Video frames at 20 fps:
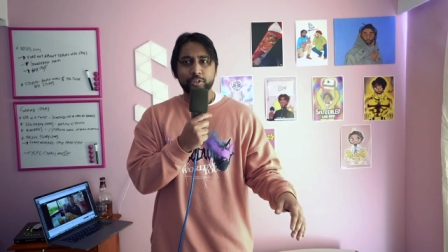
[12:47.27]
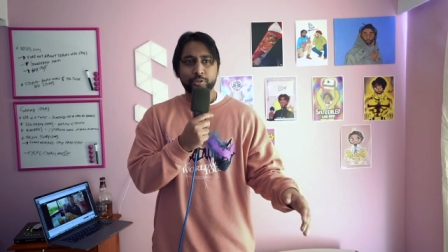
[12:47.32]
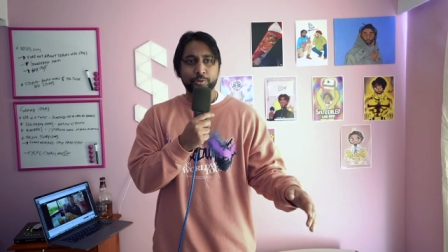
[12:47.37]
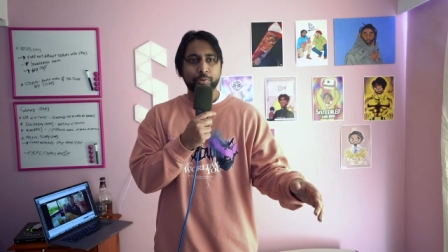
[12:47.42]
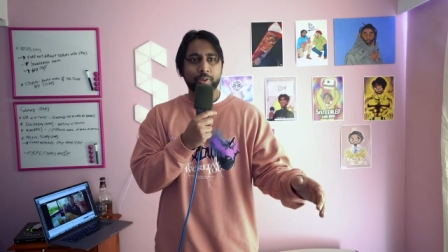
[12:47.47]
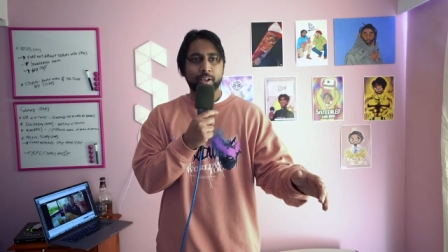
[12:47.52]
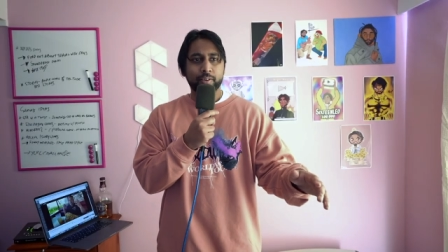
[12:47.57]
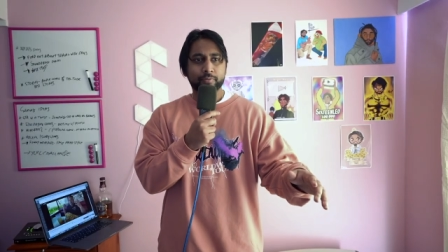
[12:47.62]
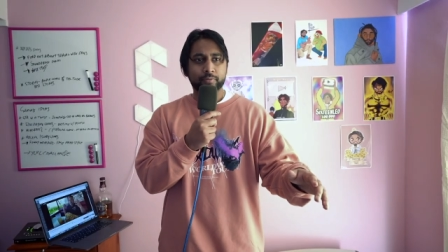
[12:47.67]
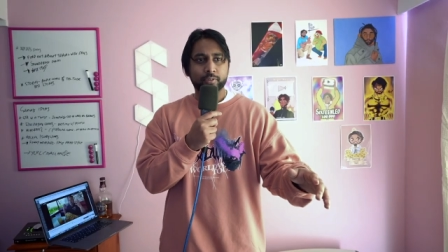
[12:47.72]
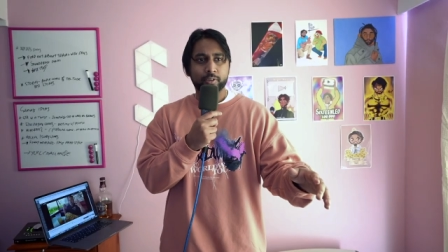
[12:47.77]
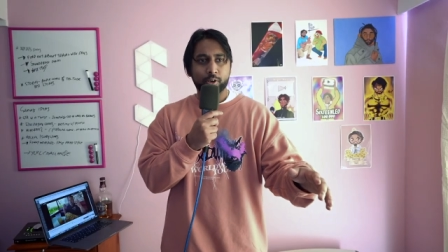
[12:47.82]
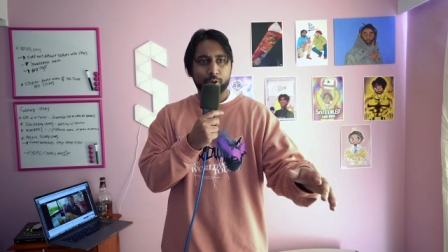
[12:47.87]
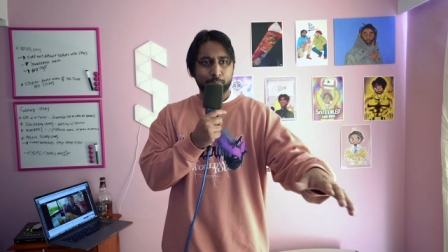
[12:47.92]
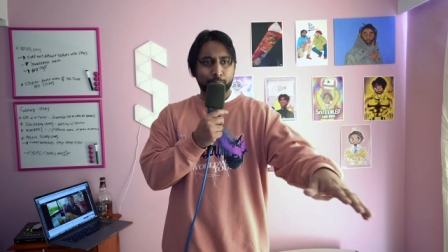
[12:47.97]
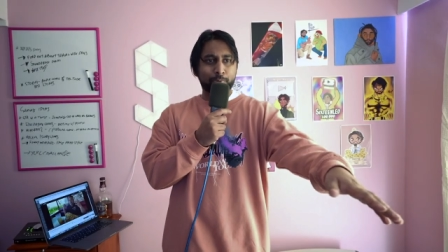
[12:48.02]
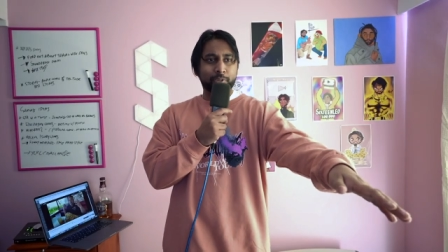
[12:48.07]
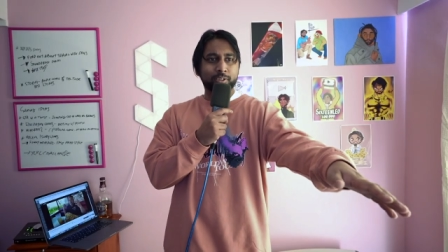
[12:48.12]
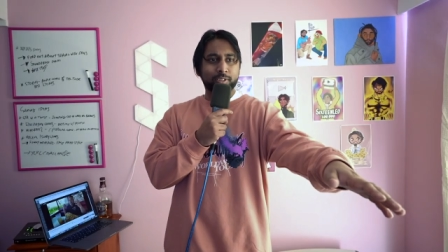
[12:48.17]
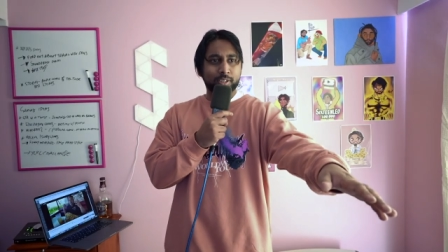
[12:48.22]
do you have
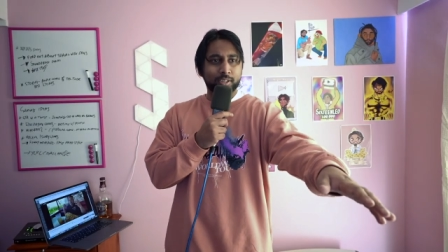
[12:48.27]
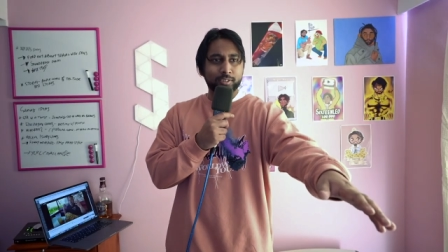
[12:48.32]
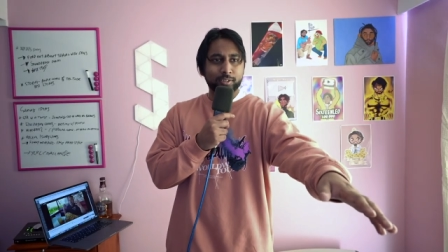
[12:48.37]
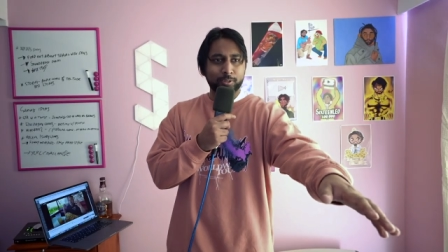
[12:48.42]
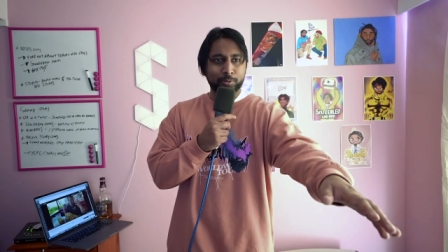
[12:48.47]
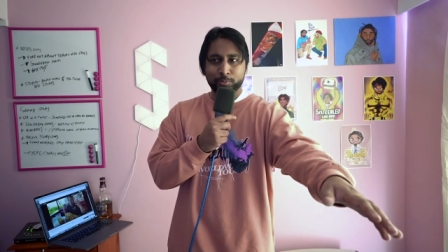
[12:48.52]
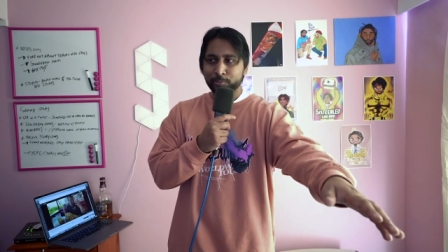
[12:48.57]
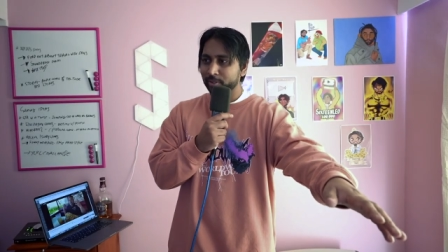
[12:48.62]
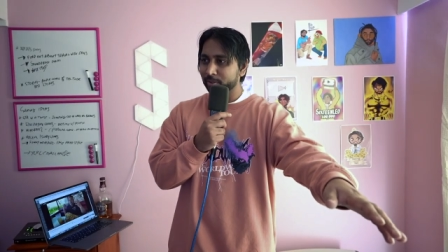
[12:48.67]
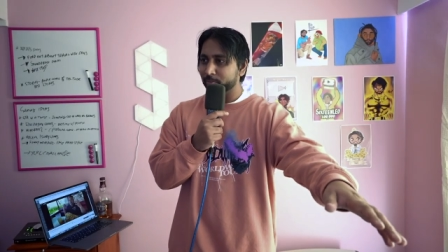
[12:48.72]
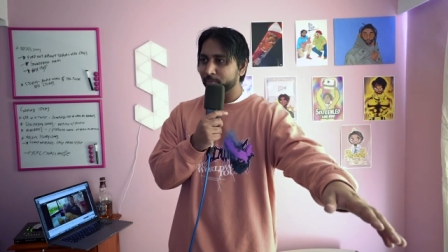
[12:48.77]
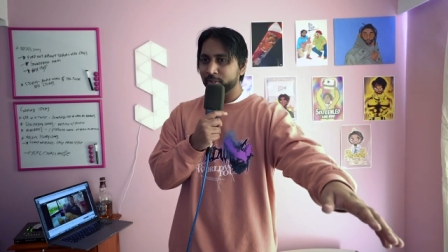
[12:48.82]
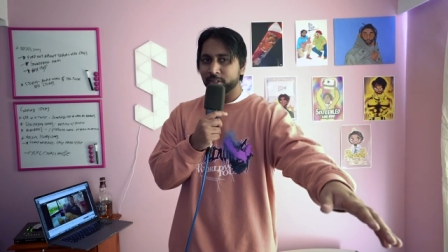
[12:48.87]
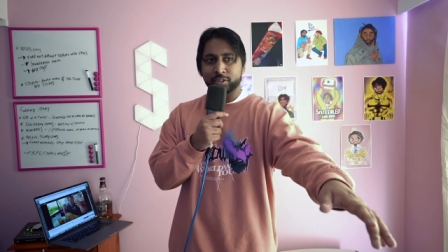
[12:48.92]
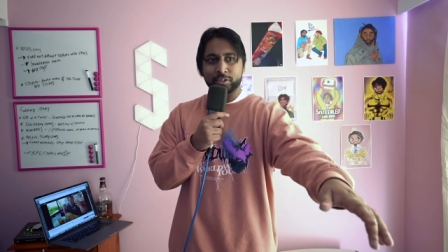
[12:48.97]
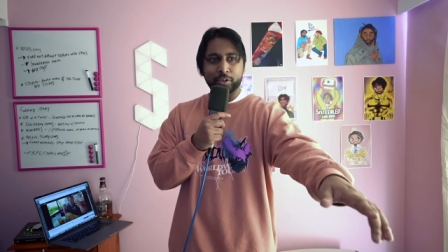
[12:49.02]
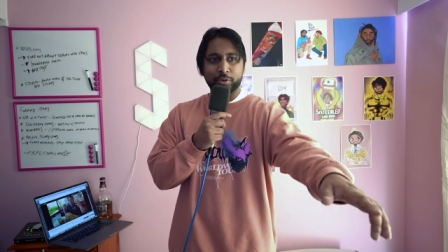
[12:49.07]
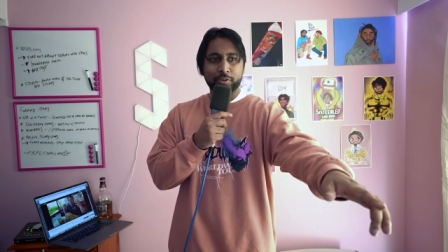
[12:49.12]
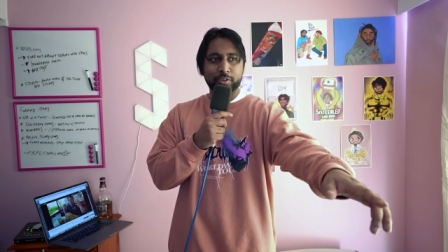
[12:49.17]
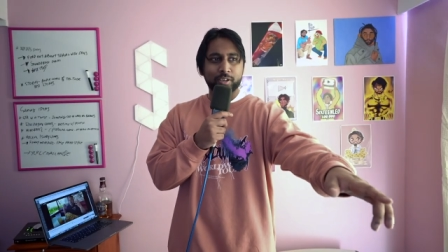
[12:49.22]
carpal tunnel? What What
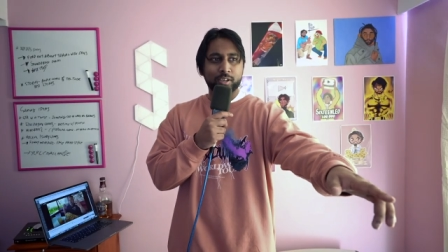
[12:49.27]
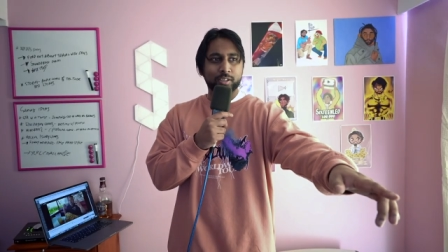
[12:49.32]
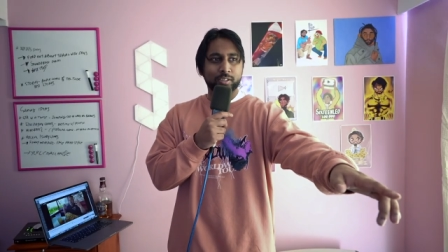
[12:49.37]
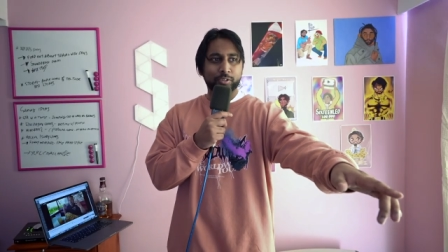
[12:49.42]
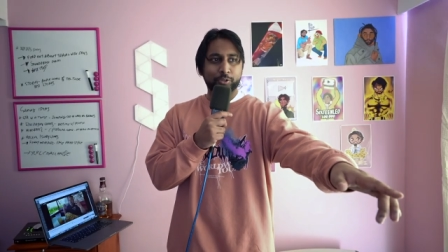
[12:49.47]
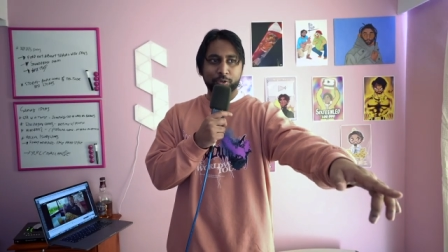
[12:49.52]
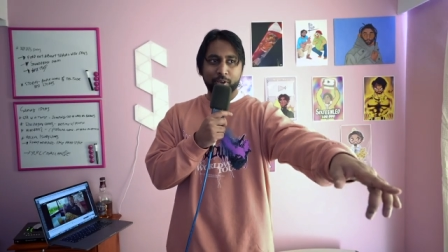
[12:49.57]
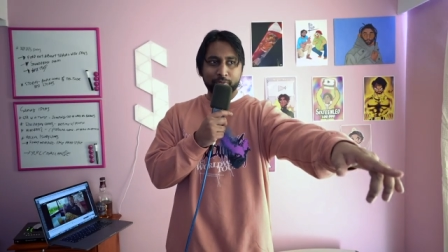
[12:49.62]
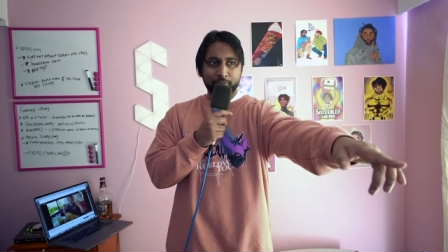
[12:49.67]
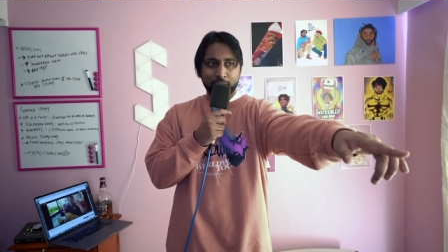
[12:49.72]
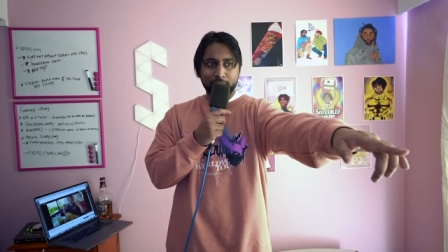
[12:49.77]
is going on? Do you have